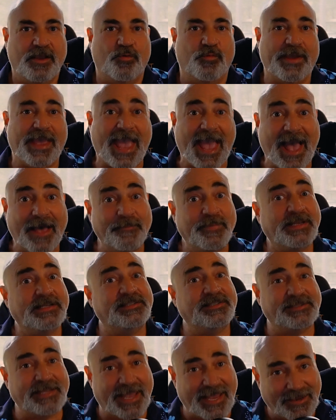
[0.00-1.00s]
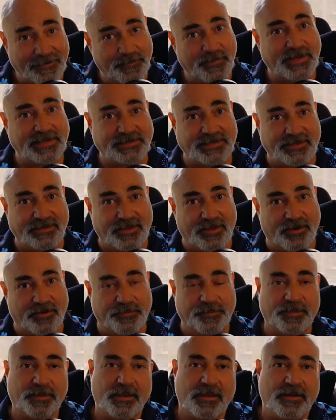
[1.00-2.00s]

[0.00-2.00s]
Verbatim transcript: We have been staying busy though.